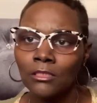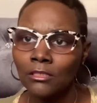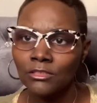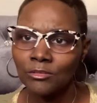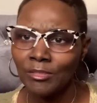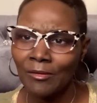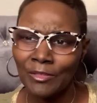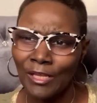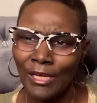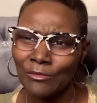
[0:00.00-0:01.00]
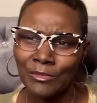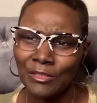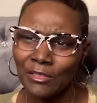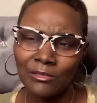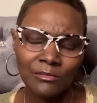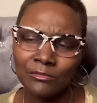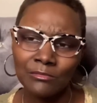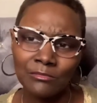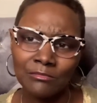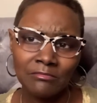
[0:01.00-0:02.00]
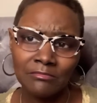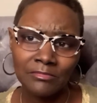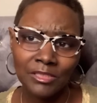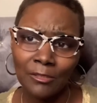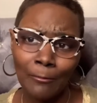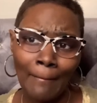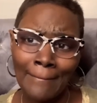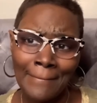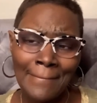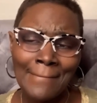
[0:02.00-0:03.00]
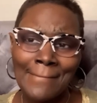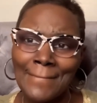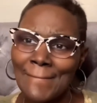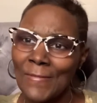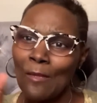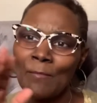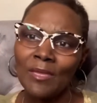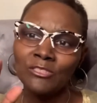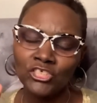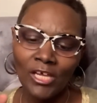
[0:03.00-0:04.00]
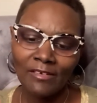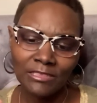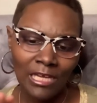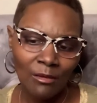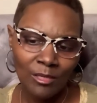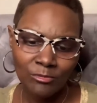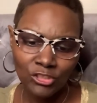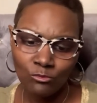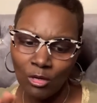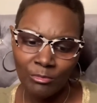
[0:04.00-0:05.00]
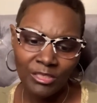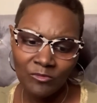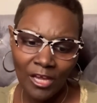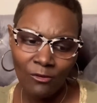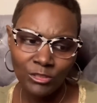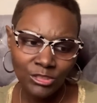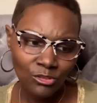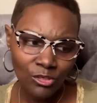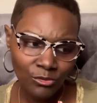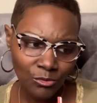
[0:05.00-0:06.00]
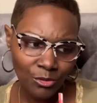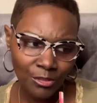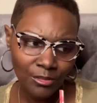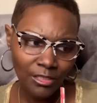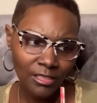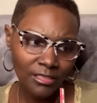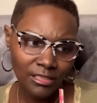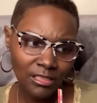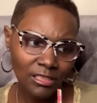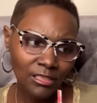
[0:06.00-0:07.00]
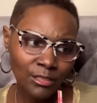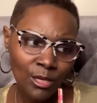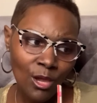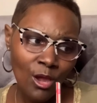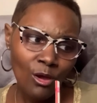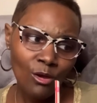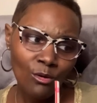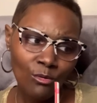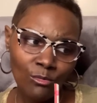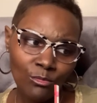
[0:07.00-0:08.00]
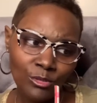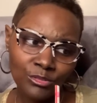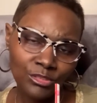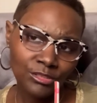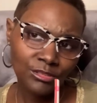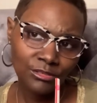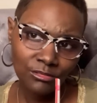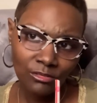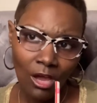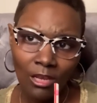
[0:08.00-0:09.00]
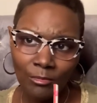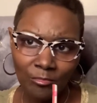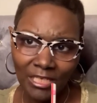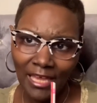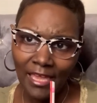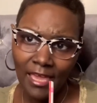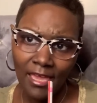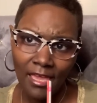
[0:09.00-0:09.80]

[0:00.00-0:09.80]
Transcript: She be having a lot going on. So maybe she'll have time, maybe she won't. But if not, we still gonna do it. And then we'll just call them and be like, hey.